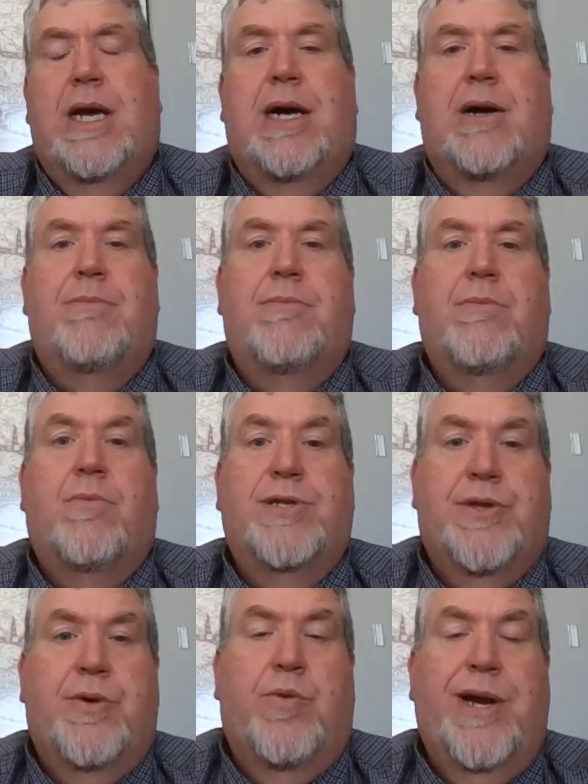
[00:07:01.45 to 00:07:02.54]

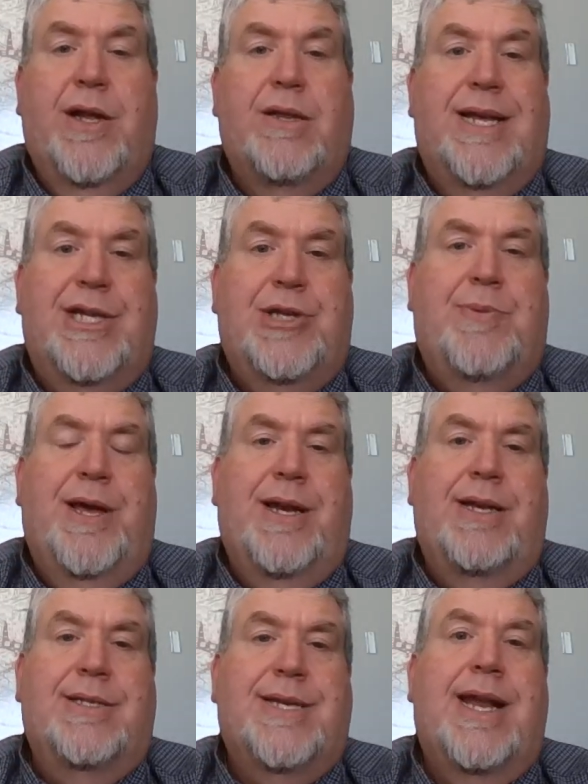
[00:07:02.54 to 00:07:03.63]
was the real linchpin
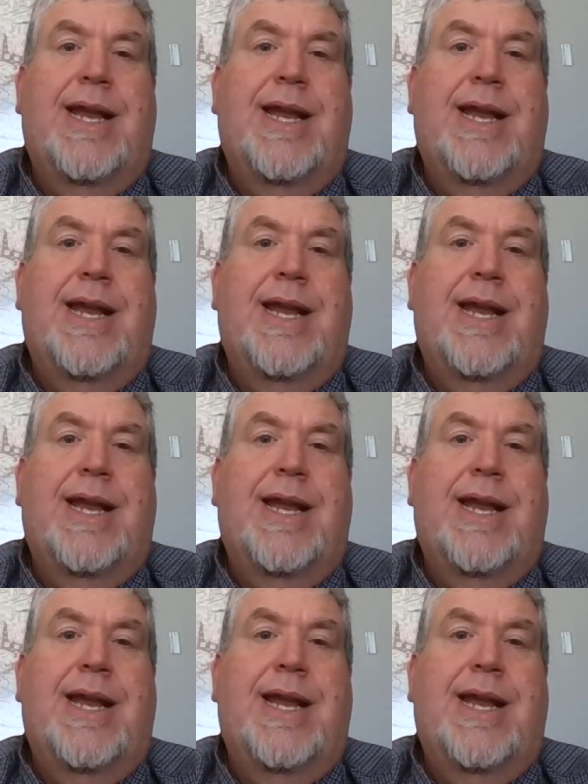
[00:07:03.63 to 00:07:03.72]
in